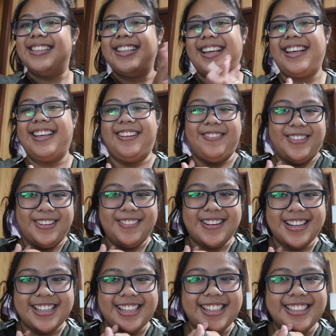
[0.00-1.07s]
Thank you for
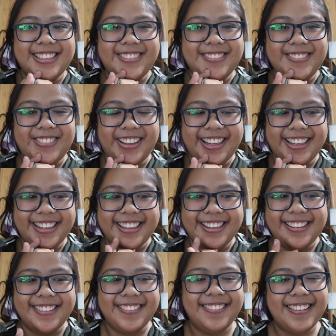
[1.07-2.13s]
watching this
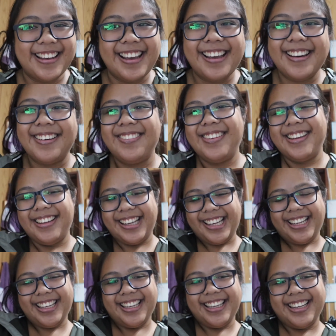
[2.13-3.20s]
video. I hope you
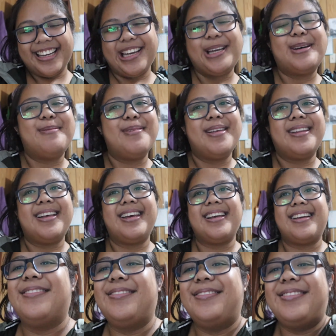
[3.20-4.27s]
like it. I hope you
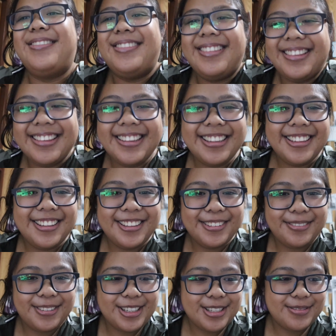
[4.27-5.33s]
like
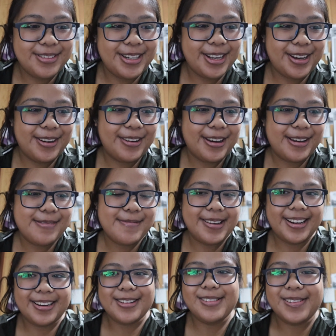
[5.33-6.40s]
the first video I
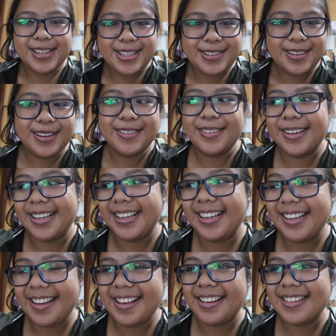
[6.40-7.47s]
made in
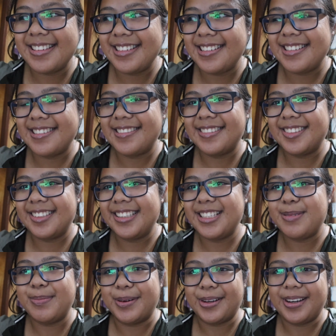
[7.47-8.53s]
2021. As usual,
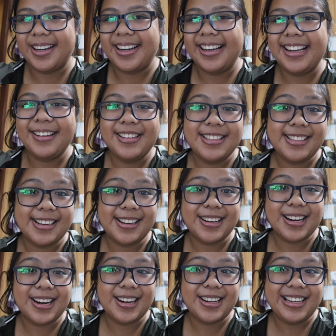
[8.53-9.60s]
it's boring.
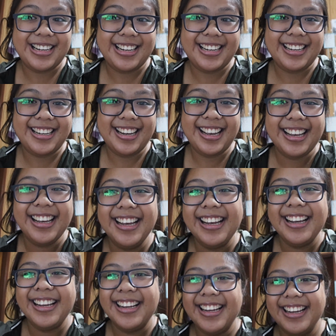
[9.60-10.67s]
Sorry.
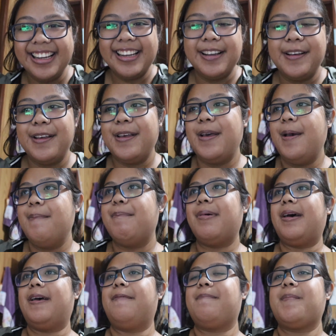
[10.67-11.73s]

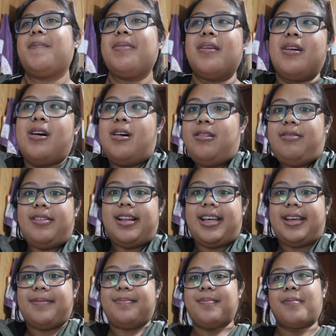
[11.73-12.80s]
But
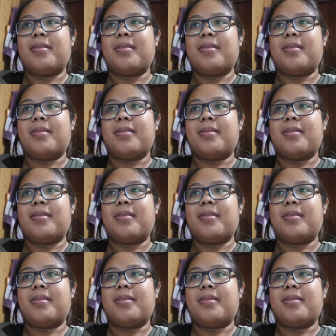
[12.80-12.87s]
hopefully